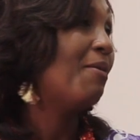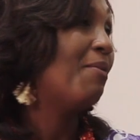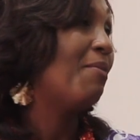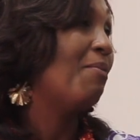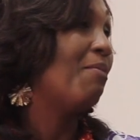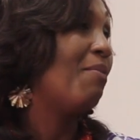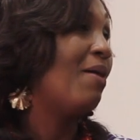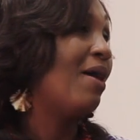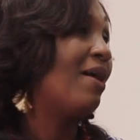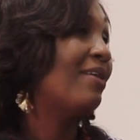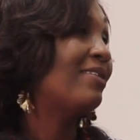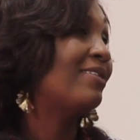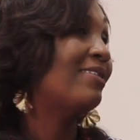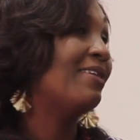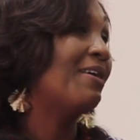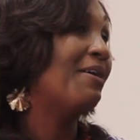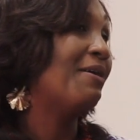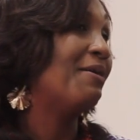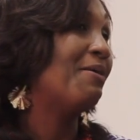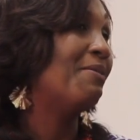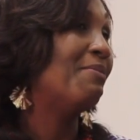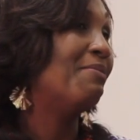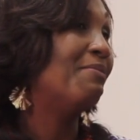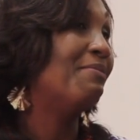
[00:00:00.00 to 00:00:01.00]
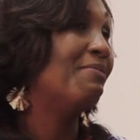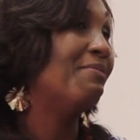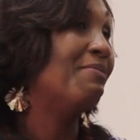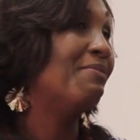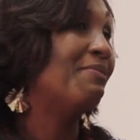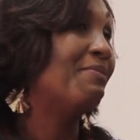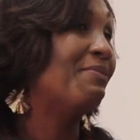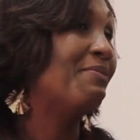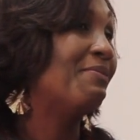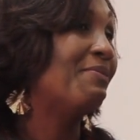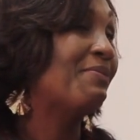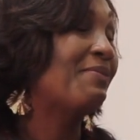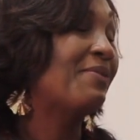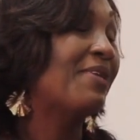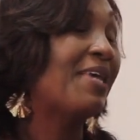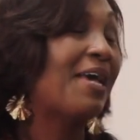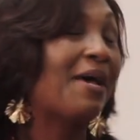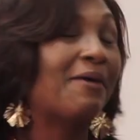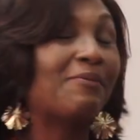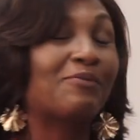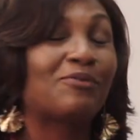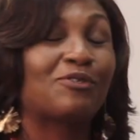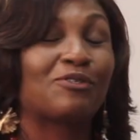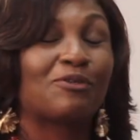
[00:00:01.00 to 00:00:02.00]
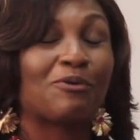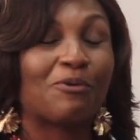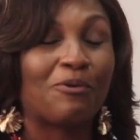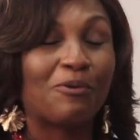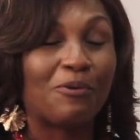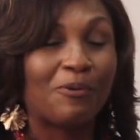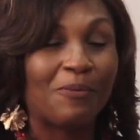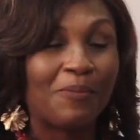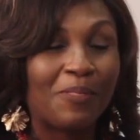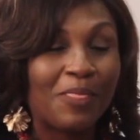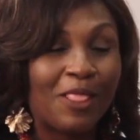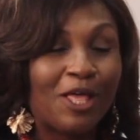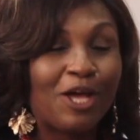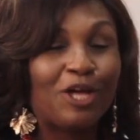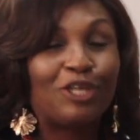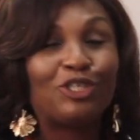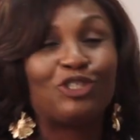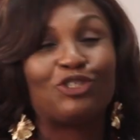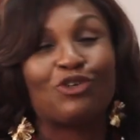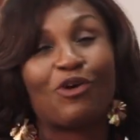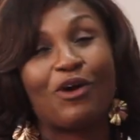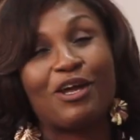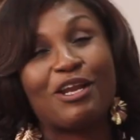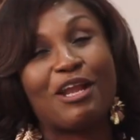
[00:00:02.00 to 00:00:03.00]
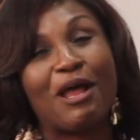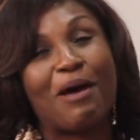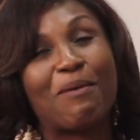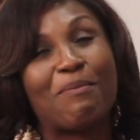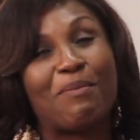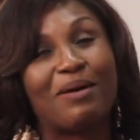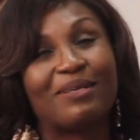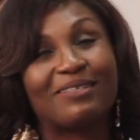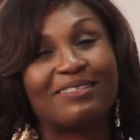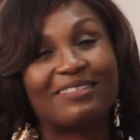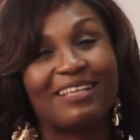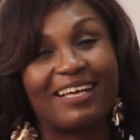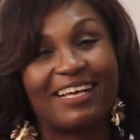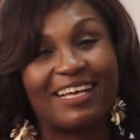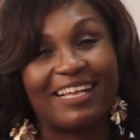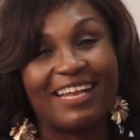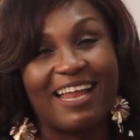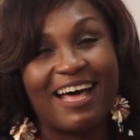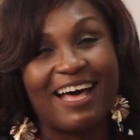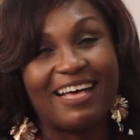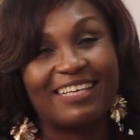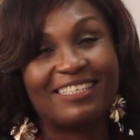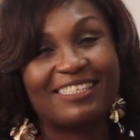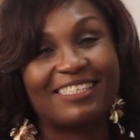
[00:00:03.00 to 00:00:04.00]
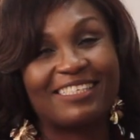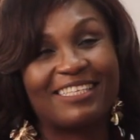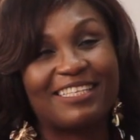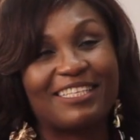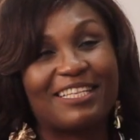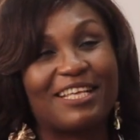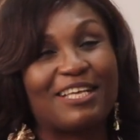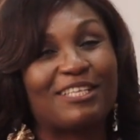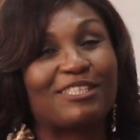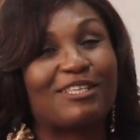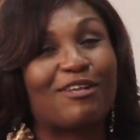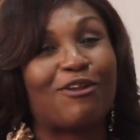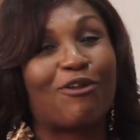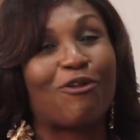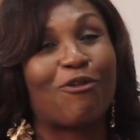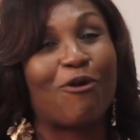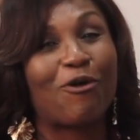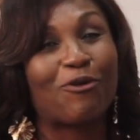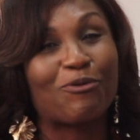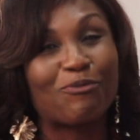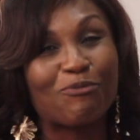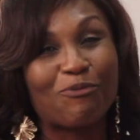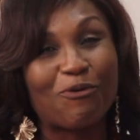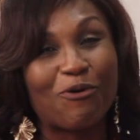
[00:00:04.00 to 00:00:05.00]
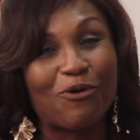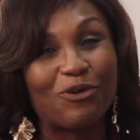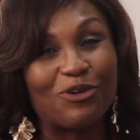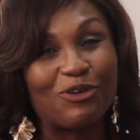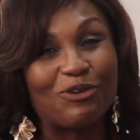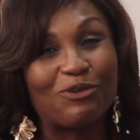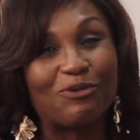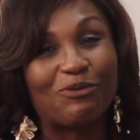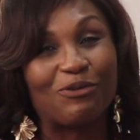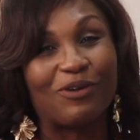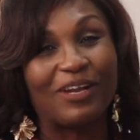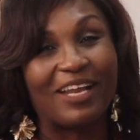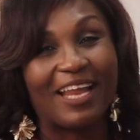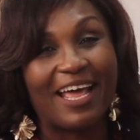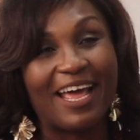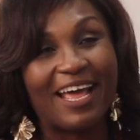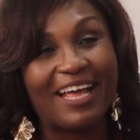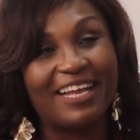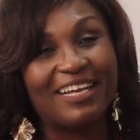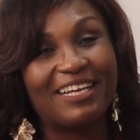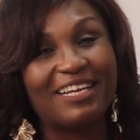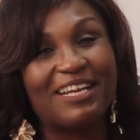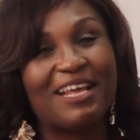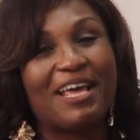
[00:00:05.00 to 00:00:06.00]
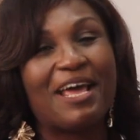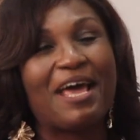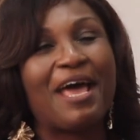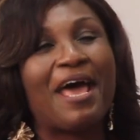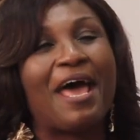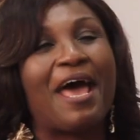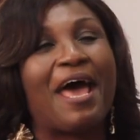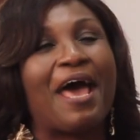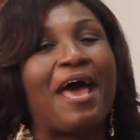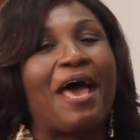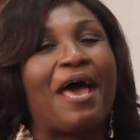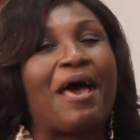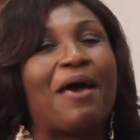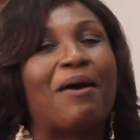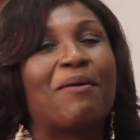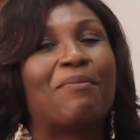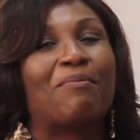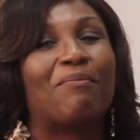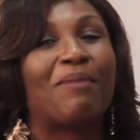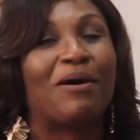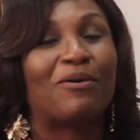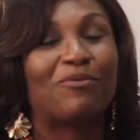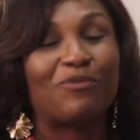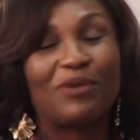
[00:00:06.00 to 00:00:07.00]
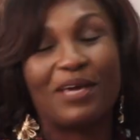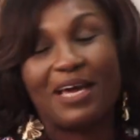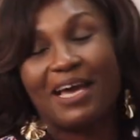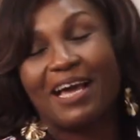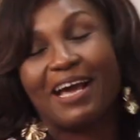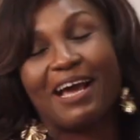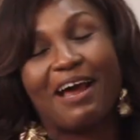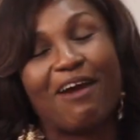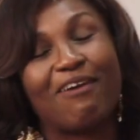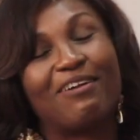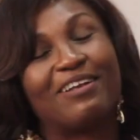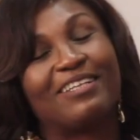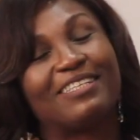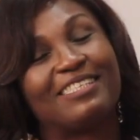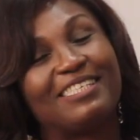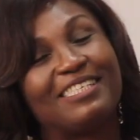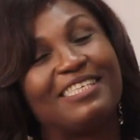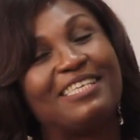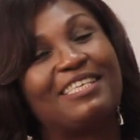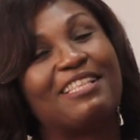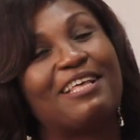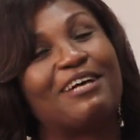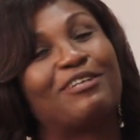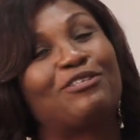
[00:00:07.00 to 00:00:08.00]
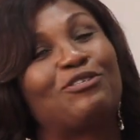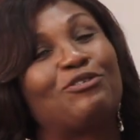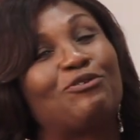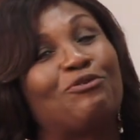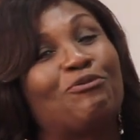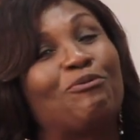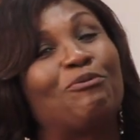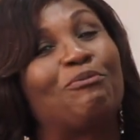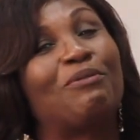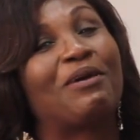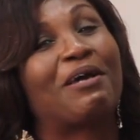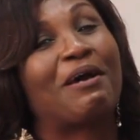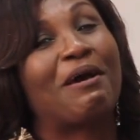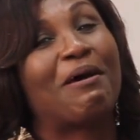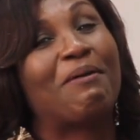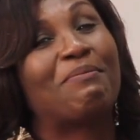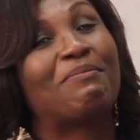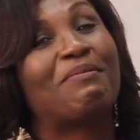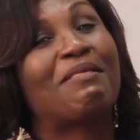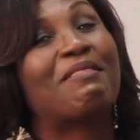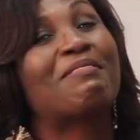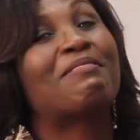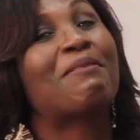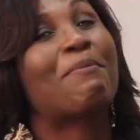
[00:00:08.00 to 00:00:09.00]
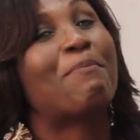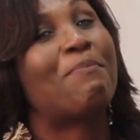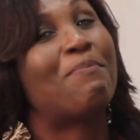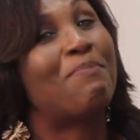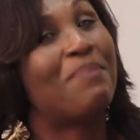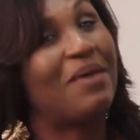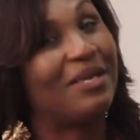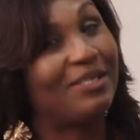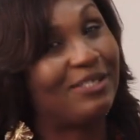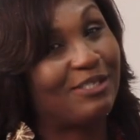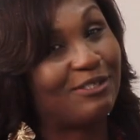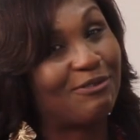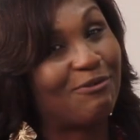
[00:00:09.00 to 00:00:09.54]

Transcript: But um, yeah, so join our master class. There's a lot more you will learn. Um, but we can guarantee that you will become the best